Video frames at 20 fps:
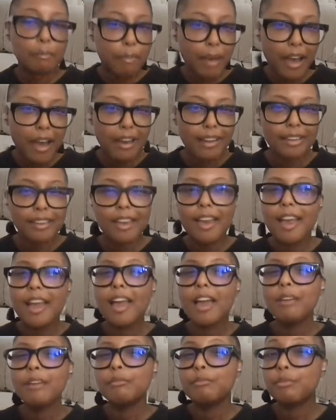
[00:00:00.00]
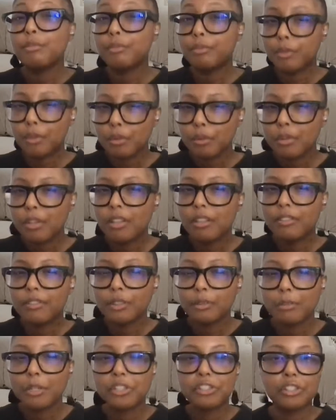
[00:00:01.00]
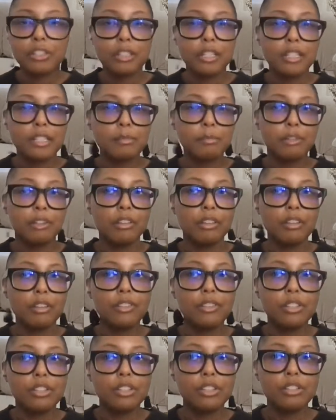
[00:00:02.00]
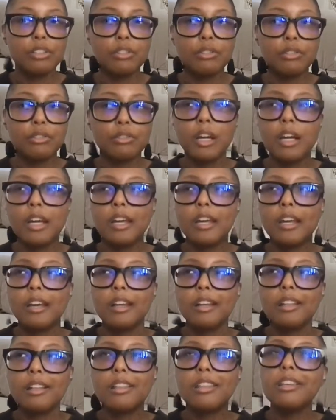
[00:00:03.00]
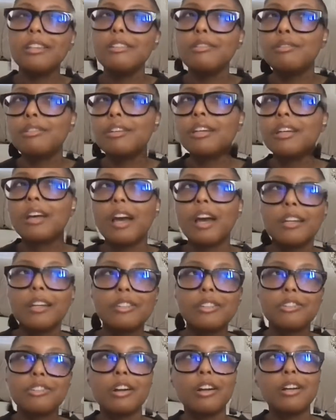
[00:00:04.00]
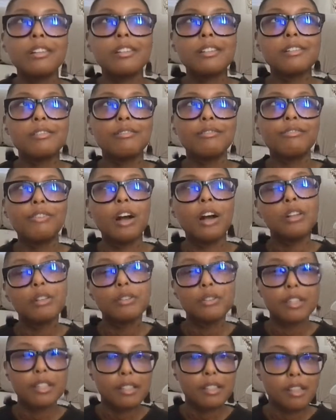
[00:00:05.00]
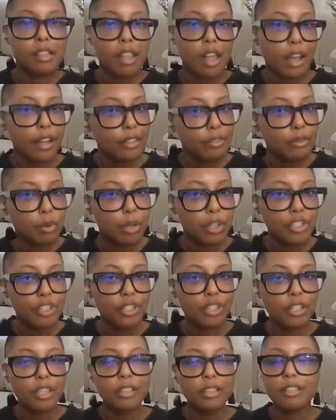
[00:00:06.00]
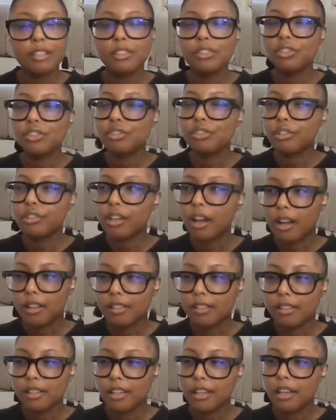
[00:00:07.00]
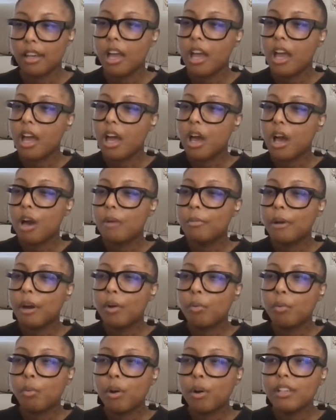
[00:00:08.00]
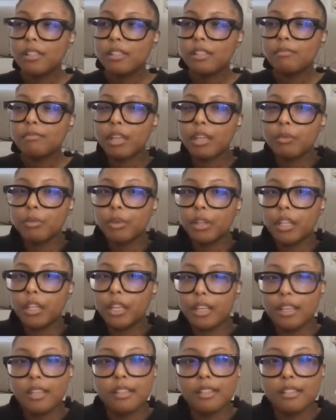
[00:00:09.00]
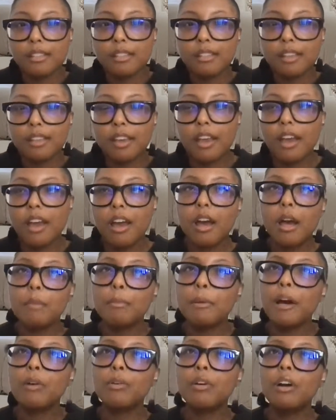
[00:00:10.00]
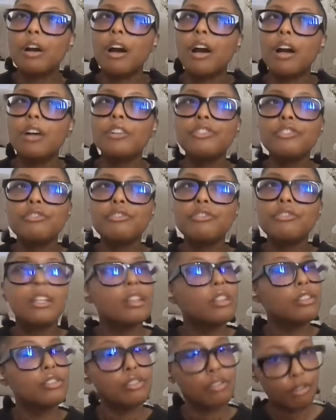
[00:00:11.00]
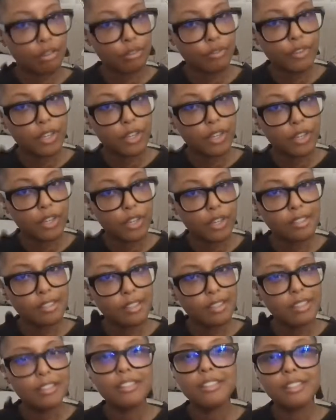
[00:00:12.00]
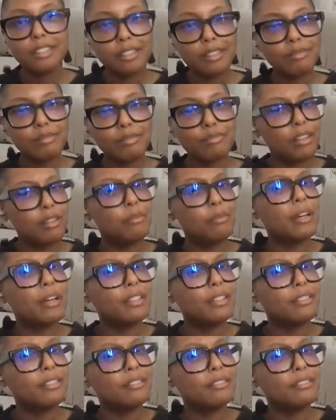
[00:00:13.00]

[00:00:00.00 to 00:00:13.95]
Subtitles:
back, and review the information that's being given to you, then you can kind of start to follow this line of questioning, this curiosity about what something really is, about underneath the surface. Is this really what